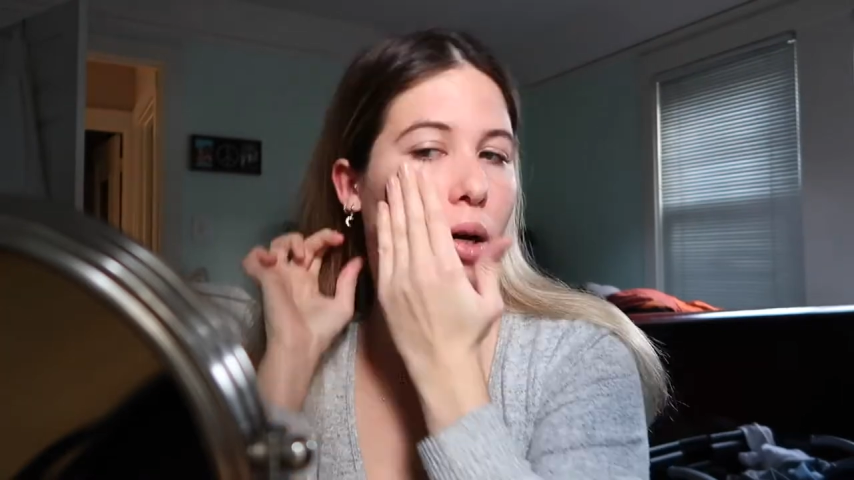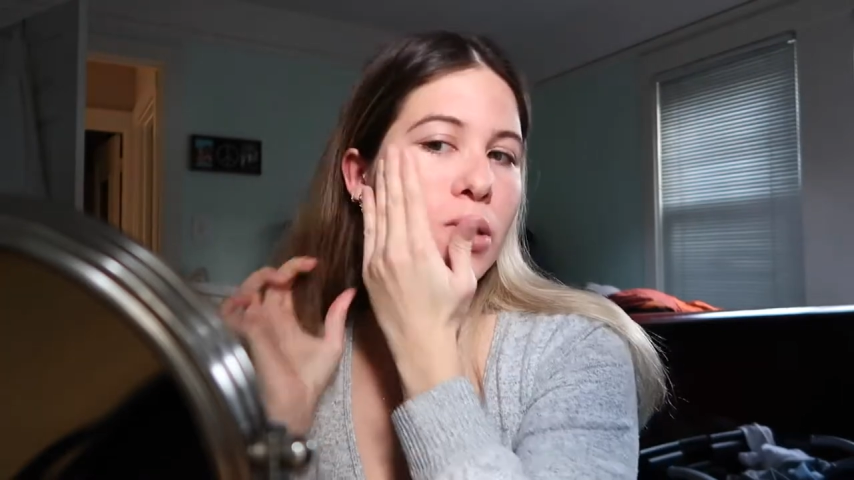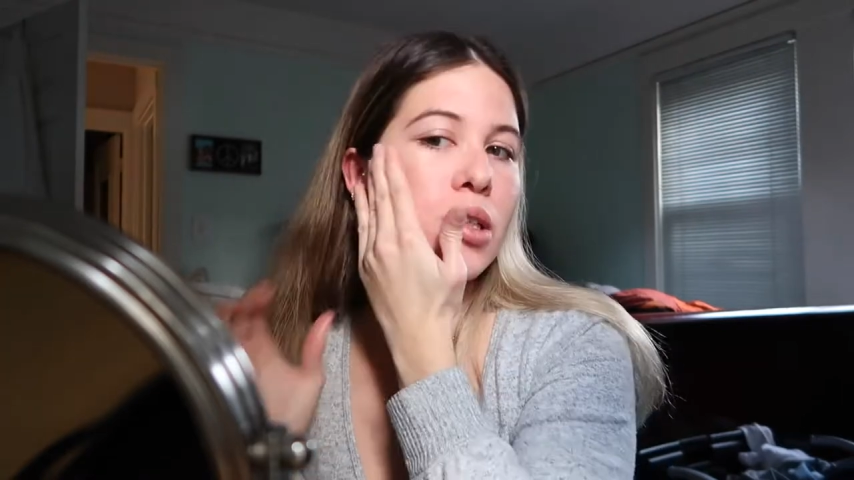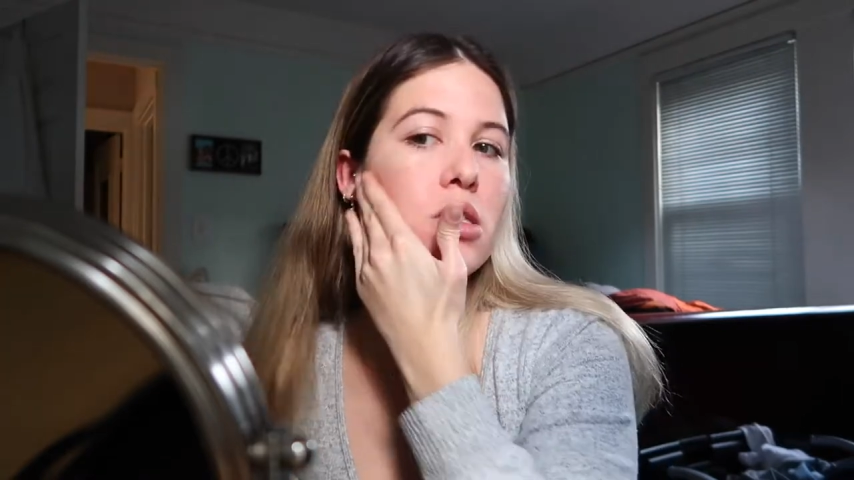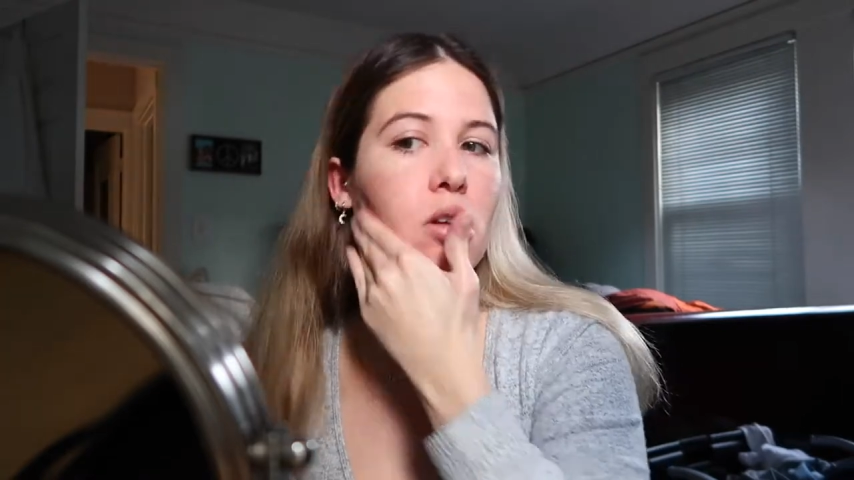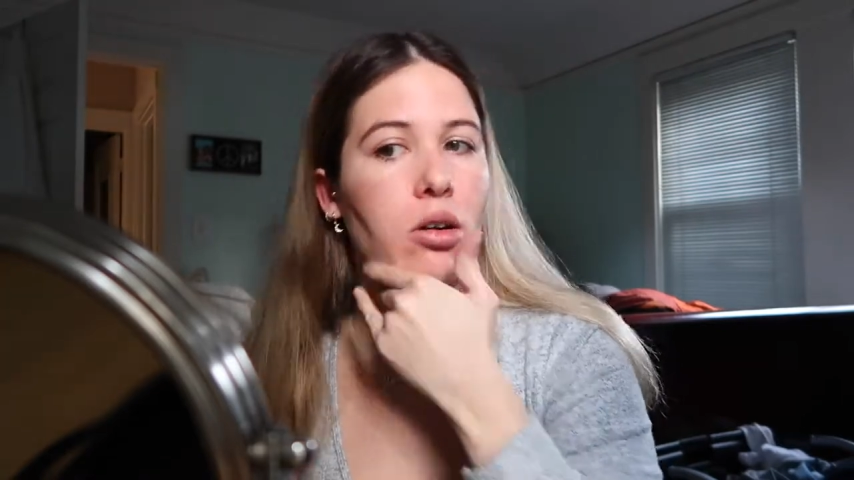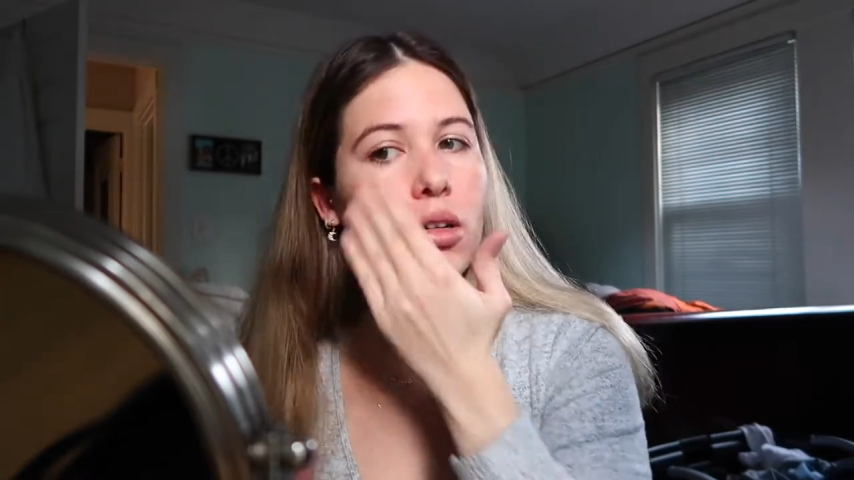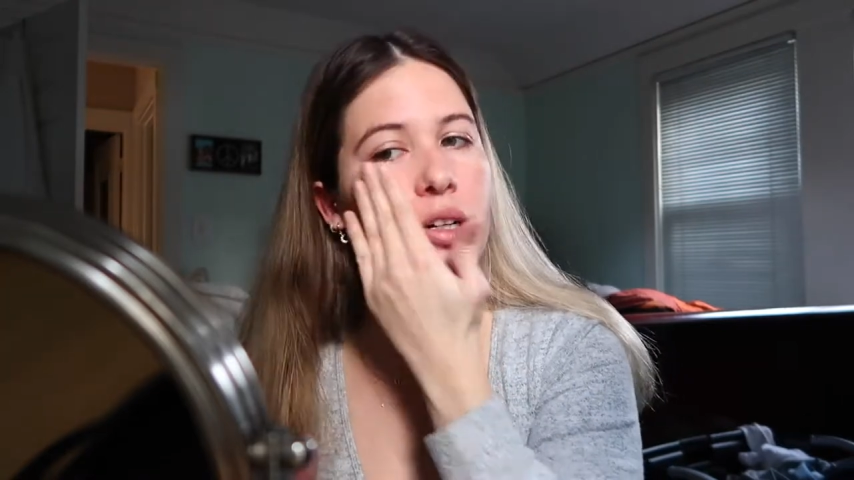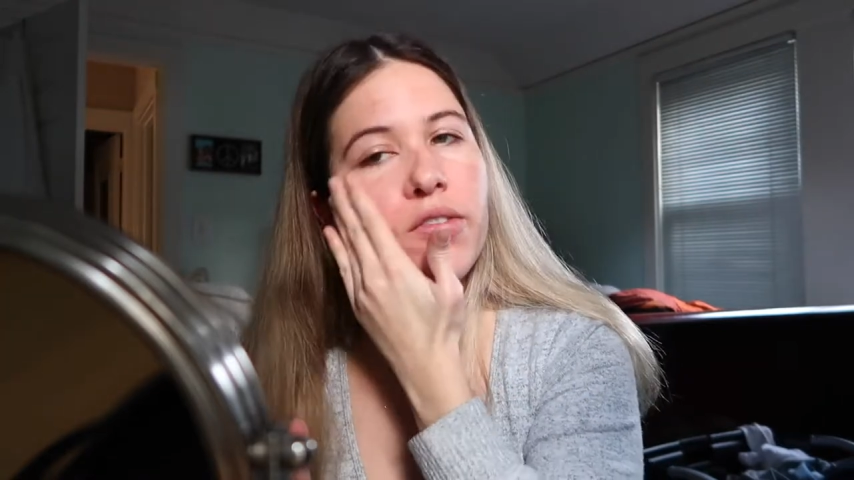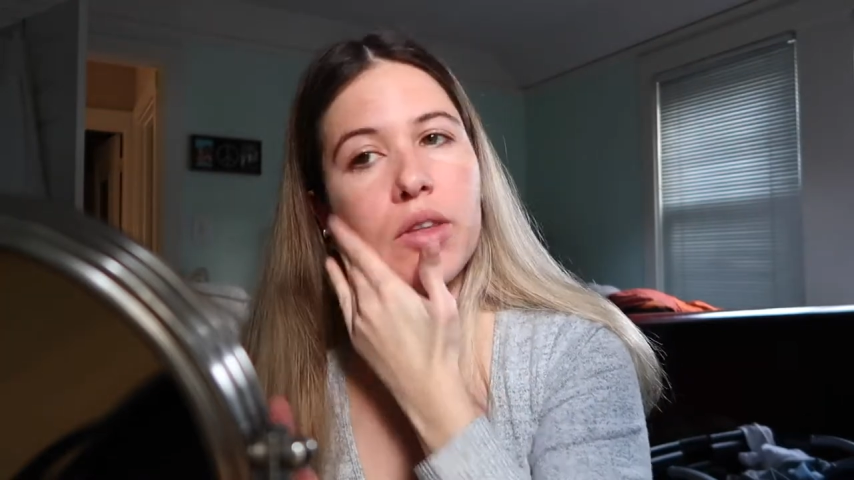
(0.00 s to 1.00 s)
I'll list
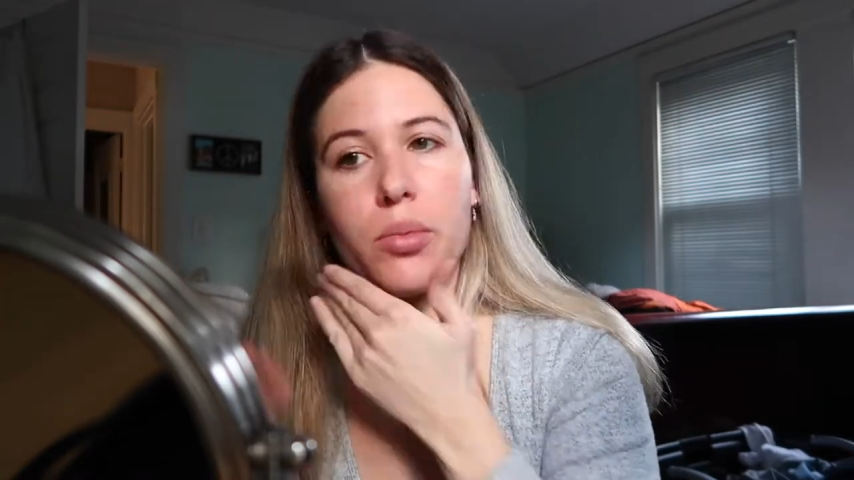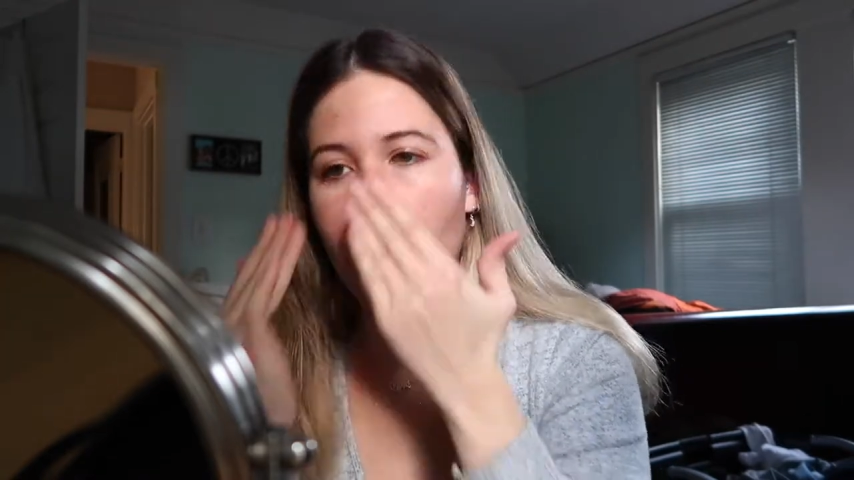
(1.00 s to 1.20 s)
all of the